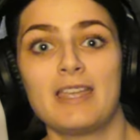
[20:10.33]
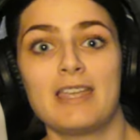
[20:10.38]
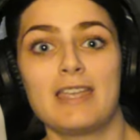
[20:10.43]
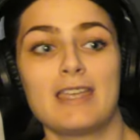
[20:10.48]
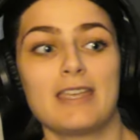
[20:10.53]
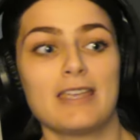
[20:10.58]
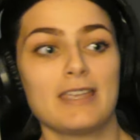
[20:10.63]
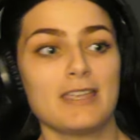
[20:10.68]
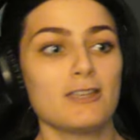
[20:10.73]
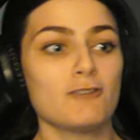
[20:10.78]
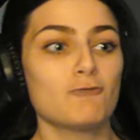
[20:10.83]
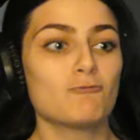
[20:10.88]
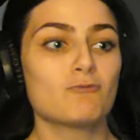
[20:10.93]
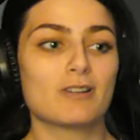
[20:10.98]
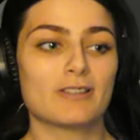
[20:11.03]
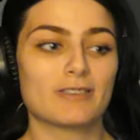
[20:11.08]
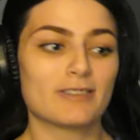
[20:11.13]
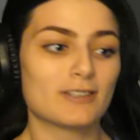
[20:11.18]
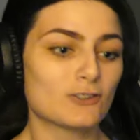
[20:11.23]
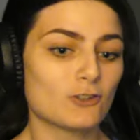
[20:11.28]
He
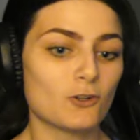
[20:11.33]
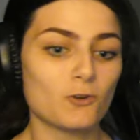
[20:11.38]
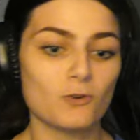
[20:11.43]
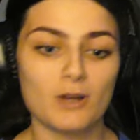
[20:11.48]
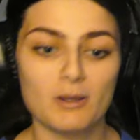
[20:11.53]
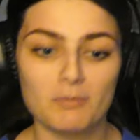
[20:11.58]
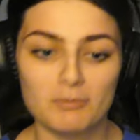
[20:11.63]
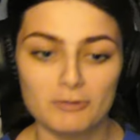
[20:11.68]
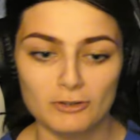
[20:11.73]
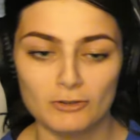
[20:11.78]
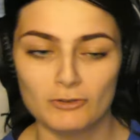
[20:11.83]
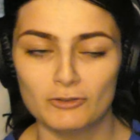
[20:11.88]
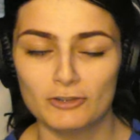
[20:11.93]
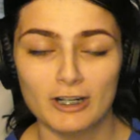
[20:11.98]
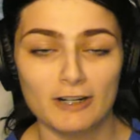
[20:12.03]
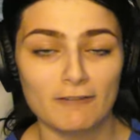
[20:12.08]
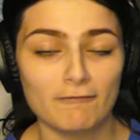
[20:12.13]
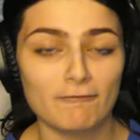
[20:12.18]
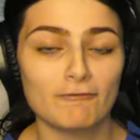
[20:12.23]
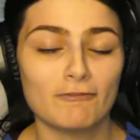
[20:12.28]
went this whole episode
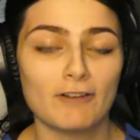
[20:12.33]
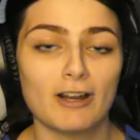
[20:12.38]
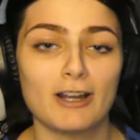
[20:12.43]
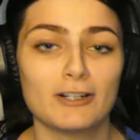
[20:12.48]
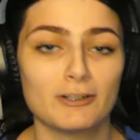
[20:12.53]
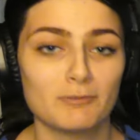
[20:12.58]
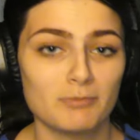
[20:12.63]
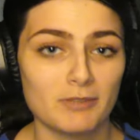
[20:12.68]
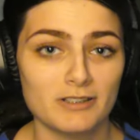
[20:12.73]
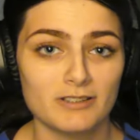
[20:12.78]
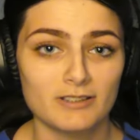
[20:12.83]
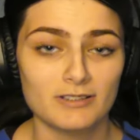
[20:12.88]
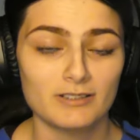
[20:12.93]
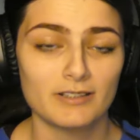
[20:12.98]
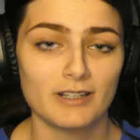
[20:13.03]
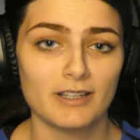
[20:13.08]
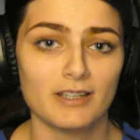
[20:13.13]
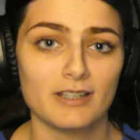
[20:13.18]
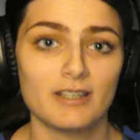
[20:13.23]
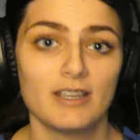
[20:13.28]
trying to find a place to
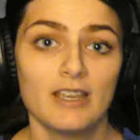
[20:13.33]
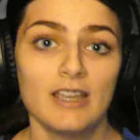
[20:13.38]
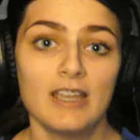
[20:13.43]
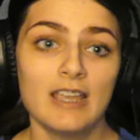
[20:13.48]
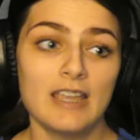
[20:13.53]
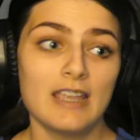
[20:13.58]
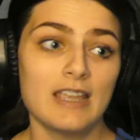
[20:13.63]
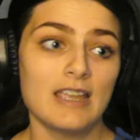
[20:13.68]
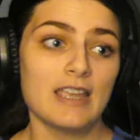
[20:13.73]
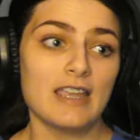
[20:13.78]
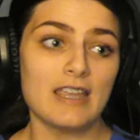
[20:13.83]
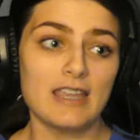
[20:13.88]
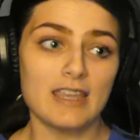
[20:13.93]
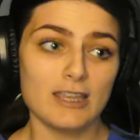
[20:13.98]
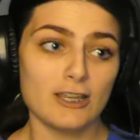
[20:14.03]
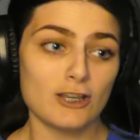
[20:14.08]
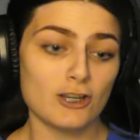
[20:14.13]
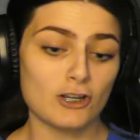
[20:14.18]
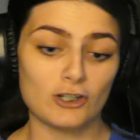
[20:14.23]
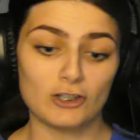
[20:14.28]
stay.
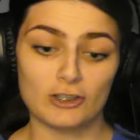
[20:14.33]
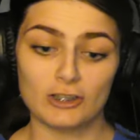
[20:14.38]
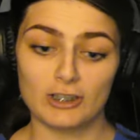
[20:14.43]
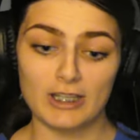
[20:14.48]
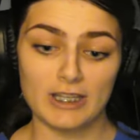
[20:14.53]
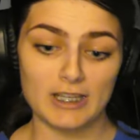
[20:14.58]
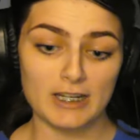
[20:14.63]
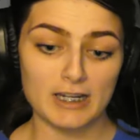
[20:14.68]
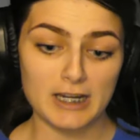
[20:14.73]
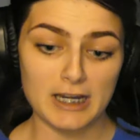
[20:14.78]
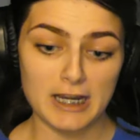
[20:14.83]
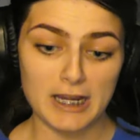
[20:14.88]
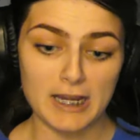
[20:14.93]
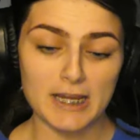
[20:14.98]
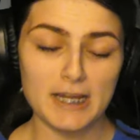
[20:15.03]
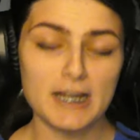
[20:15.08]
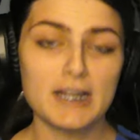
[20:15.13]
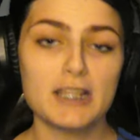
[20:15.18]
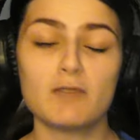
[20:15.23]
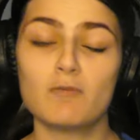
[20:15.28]
He couldn't get
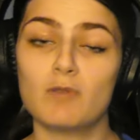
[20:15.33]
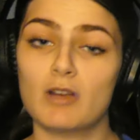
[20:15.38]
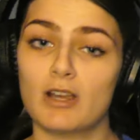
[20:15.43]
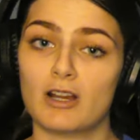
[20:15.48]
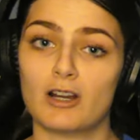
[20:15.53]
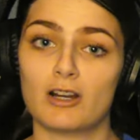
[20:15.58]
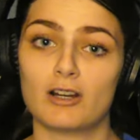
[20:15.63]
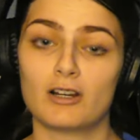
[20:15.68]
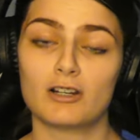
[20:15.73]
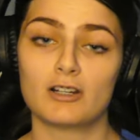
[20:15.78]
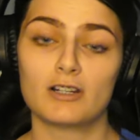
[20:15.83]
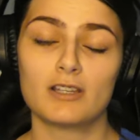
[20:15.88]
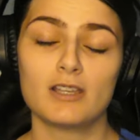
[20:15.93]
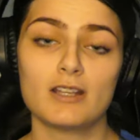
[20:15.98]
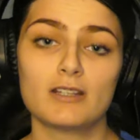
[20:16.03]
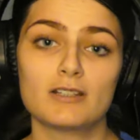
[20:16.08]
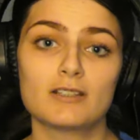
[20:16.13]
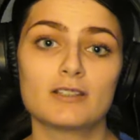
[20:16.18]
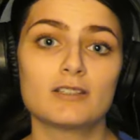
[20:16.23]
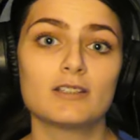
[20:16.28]
anywhere. He
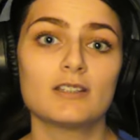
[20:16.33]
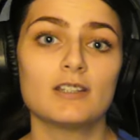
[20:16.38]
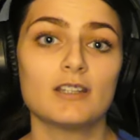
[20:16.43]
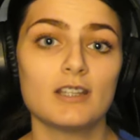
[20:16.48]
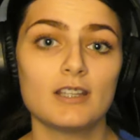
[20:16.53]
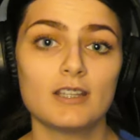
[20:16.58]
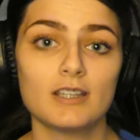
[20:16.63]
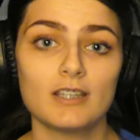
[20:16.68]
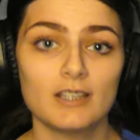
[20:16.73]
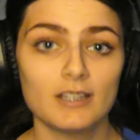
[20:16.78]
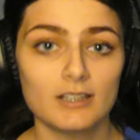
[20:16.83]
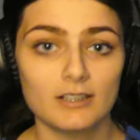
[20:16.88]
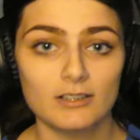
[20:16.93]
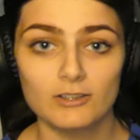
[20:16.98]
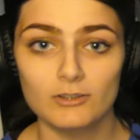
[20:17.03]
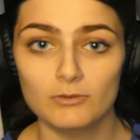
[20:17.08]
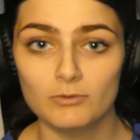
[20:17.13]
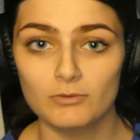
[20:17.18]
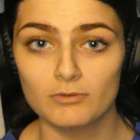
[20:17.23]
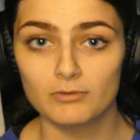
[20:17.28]
had to sneak in
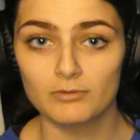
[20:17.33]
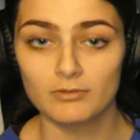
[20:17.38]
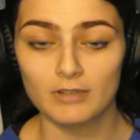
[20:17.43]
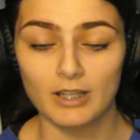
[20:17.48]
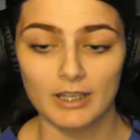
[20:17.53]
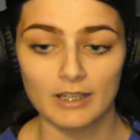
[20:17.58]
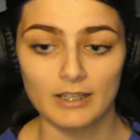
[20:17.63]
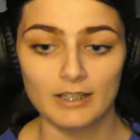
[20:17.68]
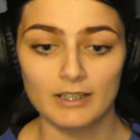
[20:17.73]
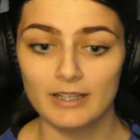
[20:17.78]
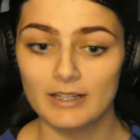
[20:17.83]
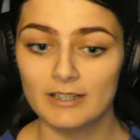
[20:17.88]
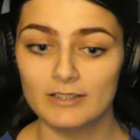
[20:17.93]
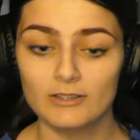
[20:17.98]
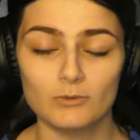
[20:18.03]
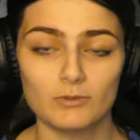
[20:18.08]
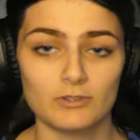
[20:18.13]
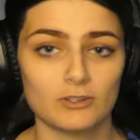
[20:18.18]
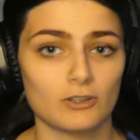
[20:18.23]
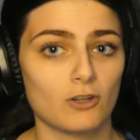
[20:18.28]
to like get
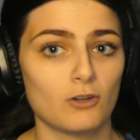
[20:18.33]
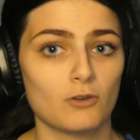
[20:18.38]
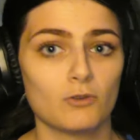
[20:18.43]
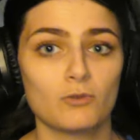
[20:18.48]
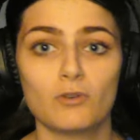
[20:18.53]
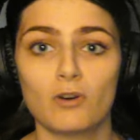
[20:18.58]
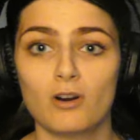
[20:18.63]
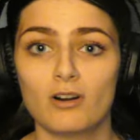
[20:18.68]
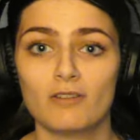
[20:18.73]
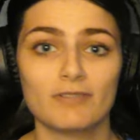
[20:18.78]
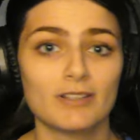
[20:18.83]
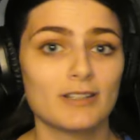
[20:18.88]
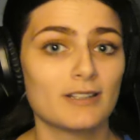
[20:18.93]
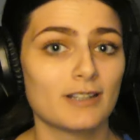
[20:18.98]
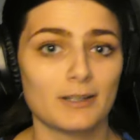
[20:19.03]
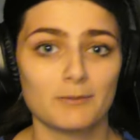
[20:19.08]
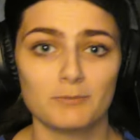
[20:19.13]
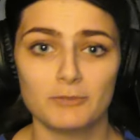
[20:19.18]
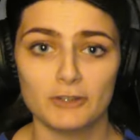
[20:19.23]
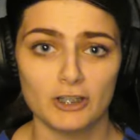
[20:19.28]
into his own RV
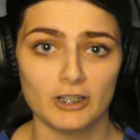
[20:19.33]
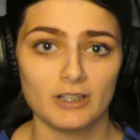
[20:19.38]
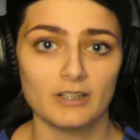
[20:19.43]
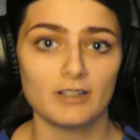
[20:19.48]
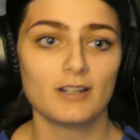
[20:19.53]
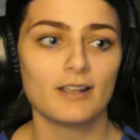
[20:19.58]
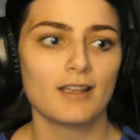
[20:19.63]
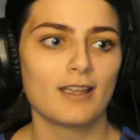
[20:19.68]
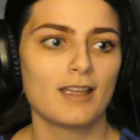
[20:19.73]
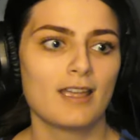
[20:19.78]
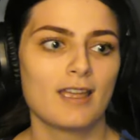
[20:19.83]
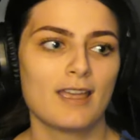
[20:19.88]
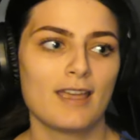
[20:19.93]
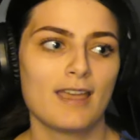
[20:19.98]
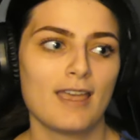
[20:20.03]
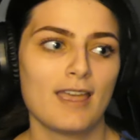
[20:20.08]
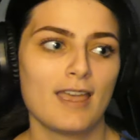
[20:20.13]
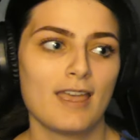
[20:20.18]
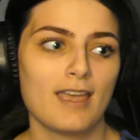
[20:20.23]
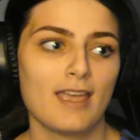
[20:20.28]
type shit
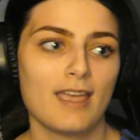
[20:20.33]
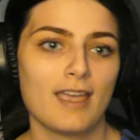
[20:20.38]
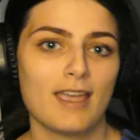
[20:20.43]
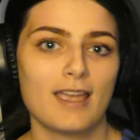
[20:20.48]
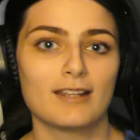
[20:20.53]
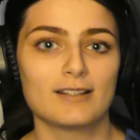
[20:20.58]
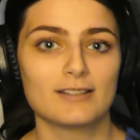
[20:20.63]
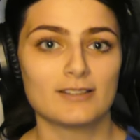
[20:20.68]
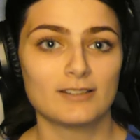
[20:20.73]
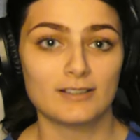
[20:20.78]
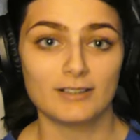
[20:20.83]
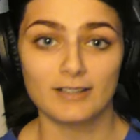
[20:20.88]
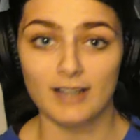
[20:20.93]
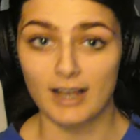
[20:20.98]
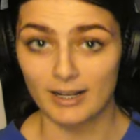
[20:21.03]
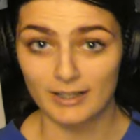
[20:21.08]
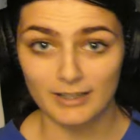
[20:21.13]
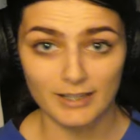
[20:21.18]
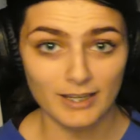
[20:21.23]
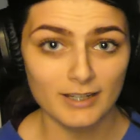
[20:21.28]
and
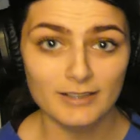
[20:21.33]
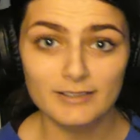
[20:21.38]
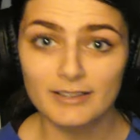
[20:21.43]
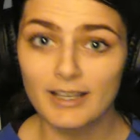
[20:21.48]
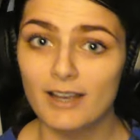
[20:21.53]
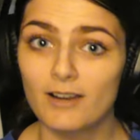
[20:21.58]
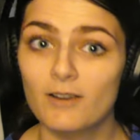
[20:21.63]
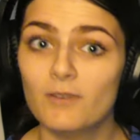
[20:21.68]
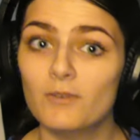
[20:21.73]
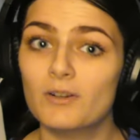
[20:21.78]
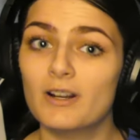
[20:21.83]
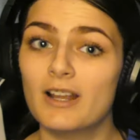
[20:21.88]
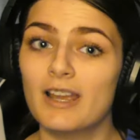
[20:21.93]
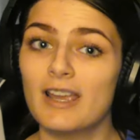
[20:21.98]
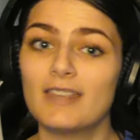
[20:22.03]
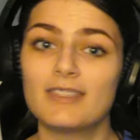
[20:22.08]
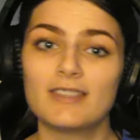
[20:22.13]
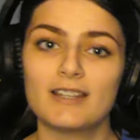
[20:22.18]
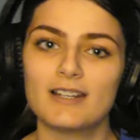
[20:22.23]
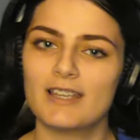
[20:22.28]
got kicked out,
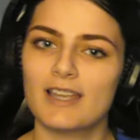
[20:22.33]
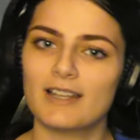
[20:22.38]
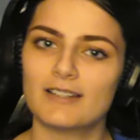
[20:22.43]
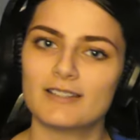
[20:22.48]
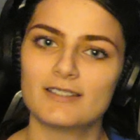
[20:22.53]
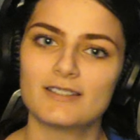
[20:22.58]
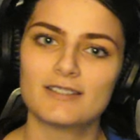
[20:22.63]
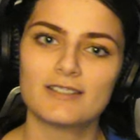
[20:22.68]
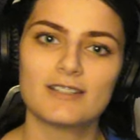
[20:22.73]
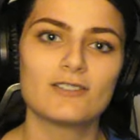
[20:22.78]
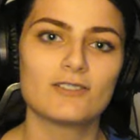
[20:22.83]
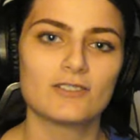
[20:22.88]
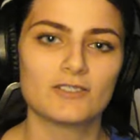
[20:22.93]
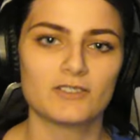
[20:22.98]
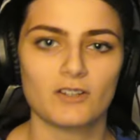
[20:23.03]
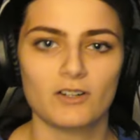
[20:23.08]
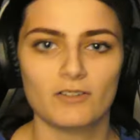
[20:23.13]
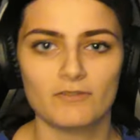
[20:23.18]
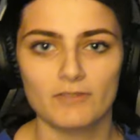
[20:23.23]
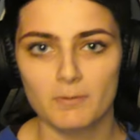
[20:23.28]
and then he had to steal
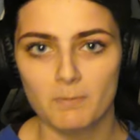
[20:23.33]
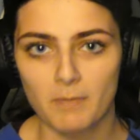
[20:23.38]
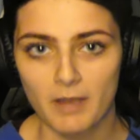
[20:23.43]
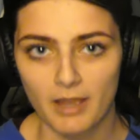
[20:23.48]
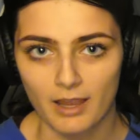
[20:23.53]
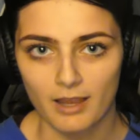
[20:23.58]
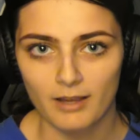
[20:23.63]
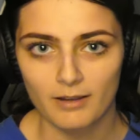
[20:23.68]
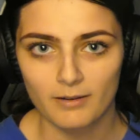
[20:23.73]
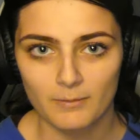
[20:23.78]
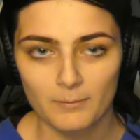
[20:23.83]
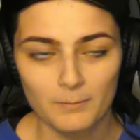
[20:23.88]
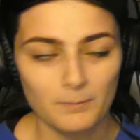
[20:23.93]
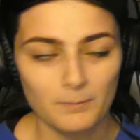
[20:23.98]
his RV back.